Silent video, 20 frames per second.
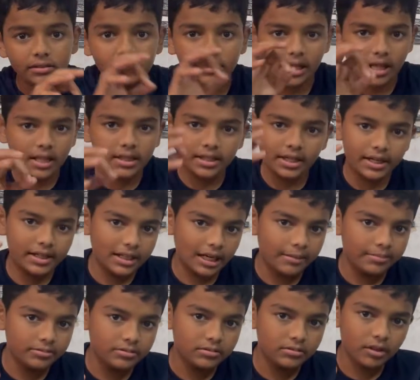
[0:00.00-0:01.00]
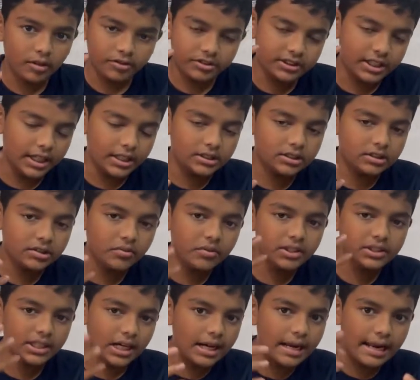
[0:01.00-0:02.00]
there are 3 types of states,
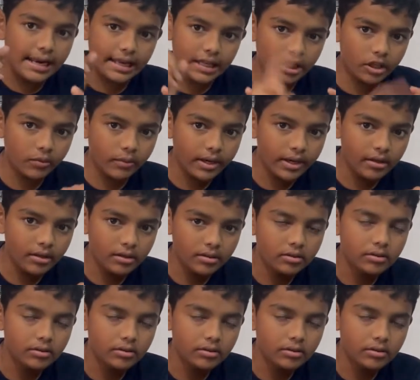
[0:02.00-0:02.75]
which are liquid,